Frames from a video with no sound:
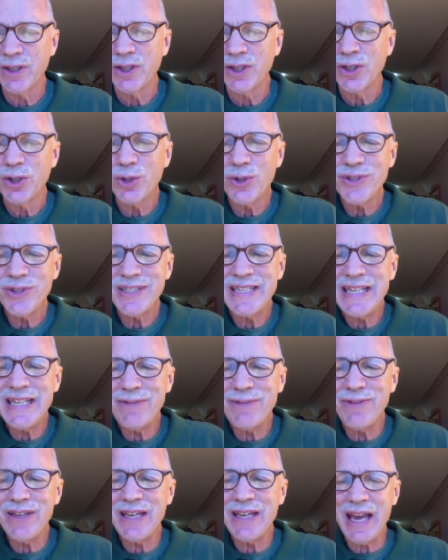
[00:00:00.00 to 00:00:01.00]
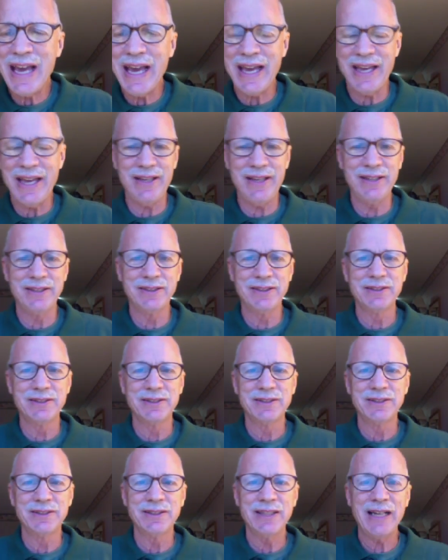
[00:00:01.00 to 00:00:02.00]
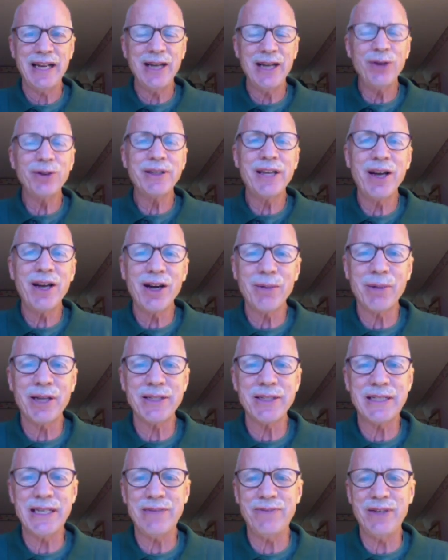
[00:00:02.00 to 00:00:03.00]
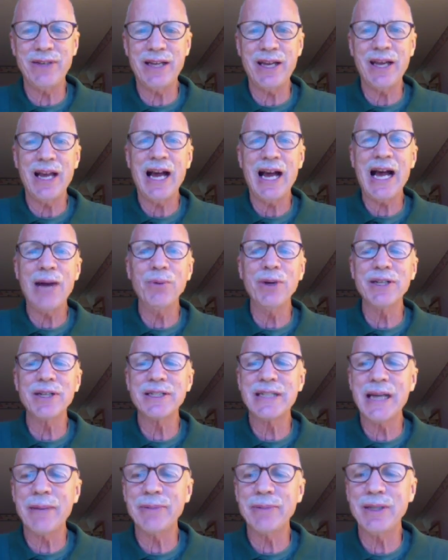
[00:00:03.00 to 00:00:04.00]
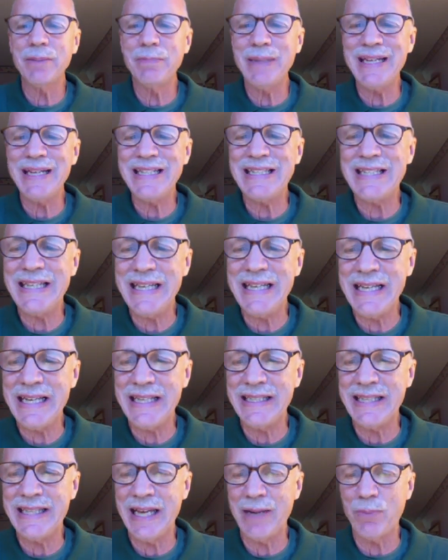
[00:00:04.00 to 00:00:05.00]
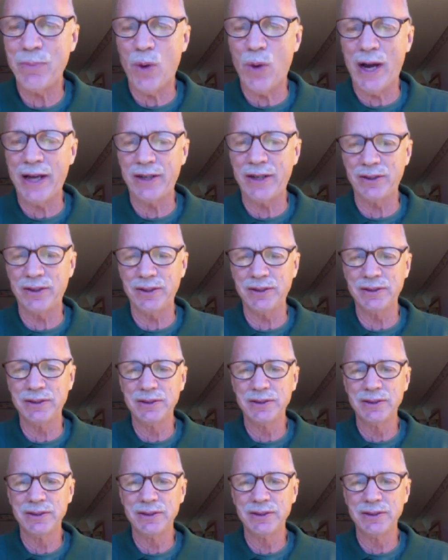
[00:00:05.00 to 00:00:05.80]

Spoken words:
Who's DVA? I don't care about DVA. I want WBT, Deb Weigel.